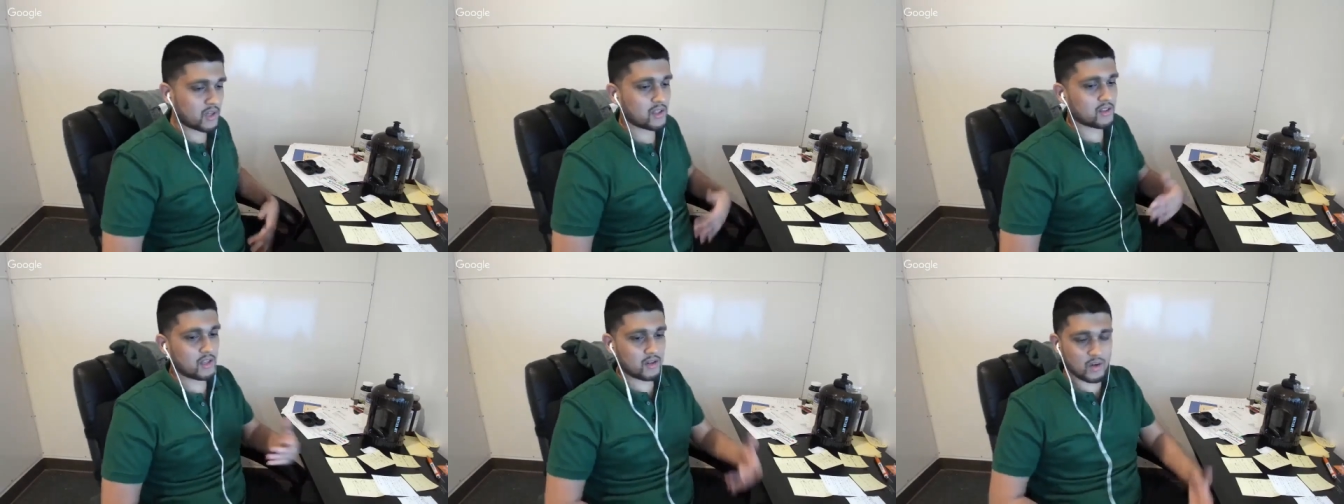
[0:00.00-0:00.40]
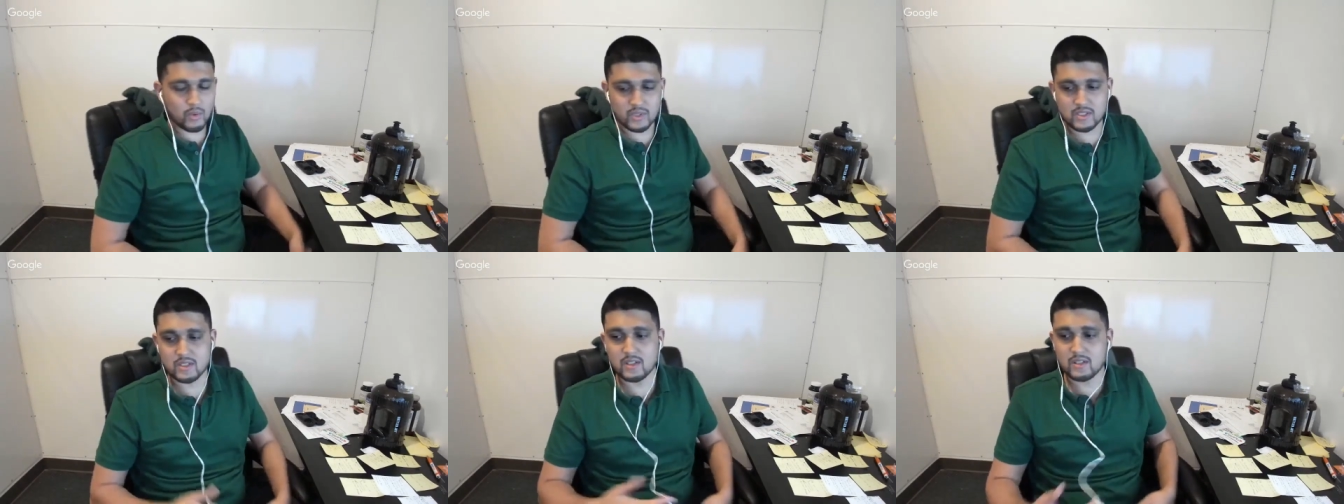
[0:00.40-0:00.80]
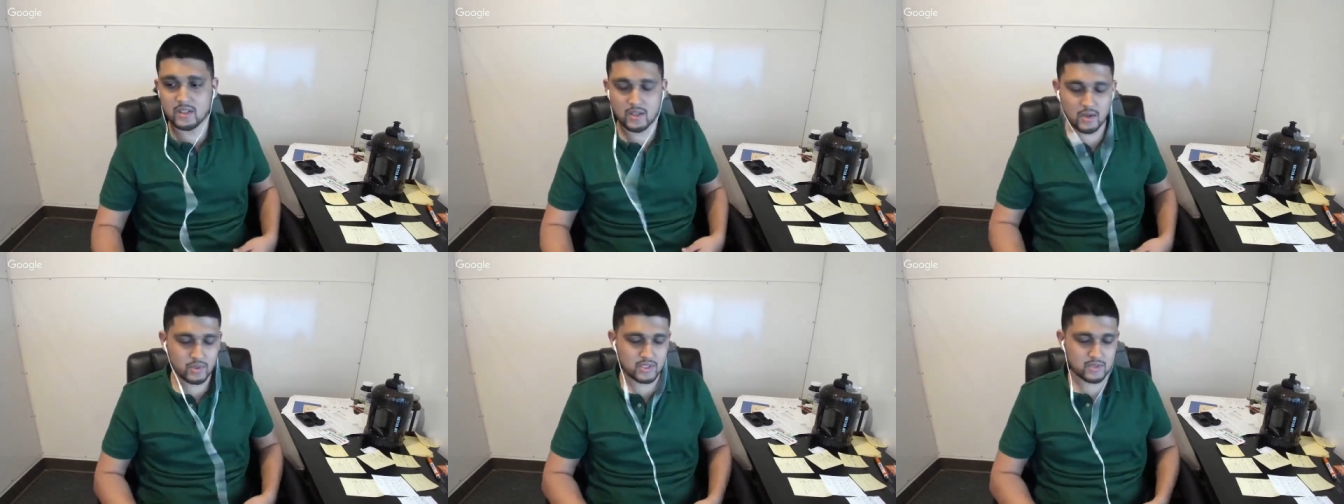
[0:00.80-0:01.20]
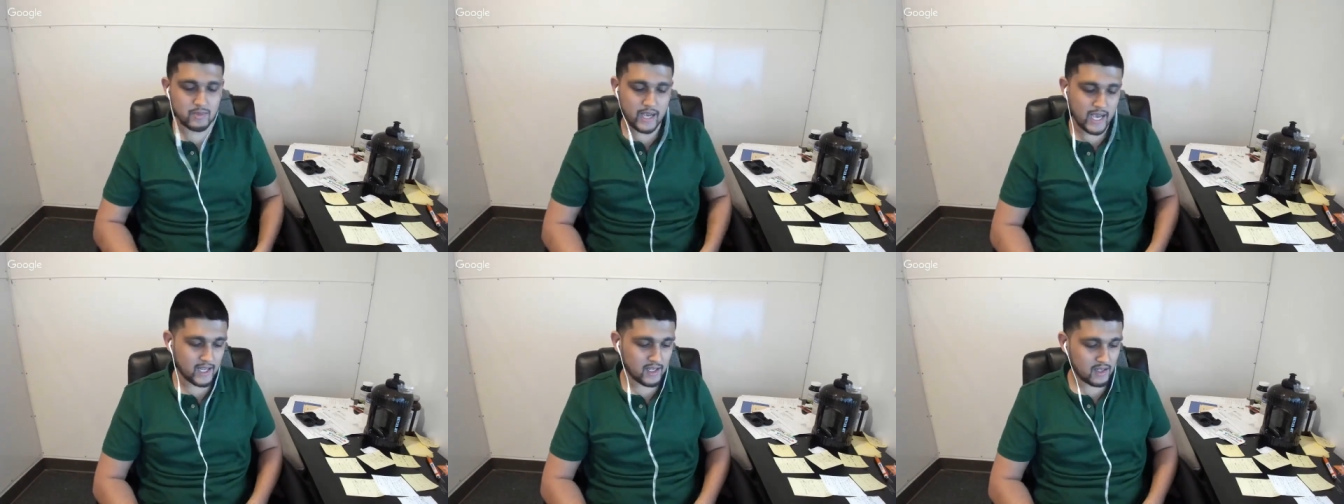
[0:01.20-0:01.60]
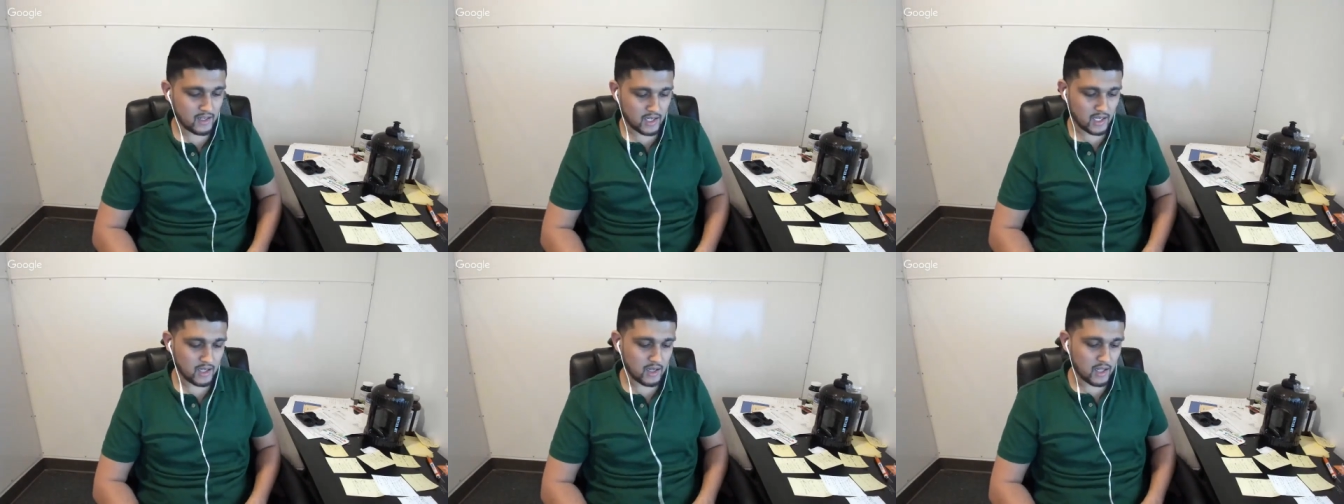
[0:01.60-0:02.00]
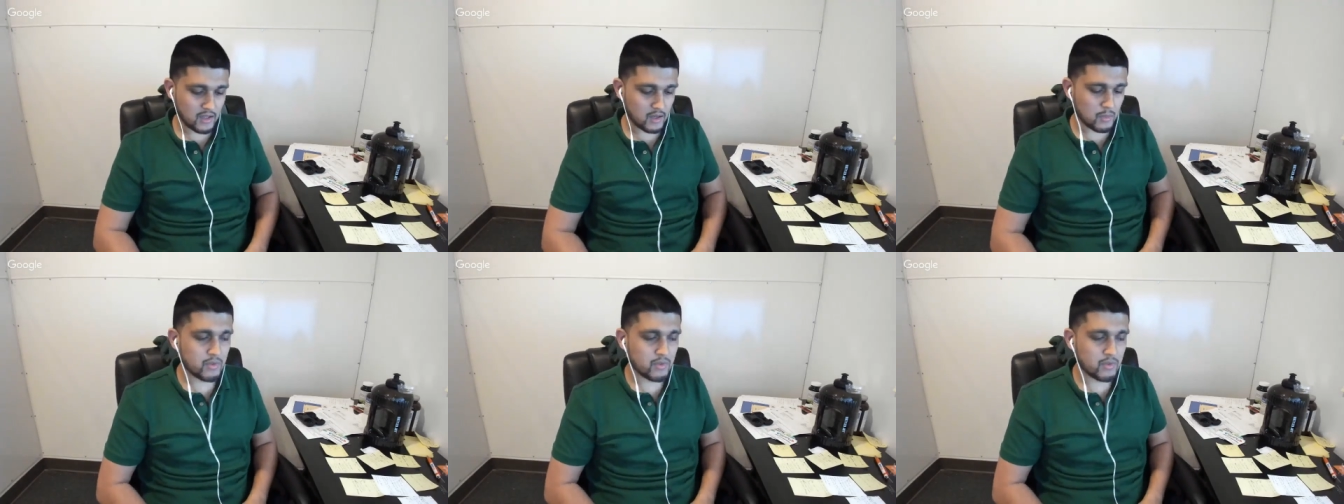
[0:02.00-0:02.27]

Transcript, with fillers: good. They know what's good. They know what's bad, and and, and they're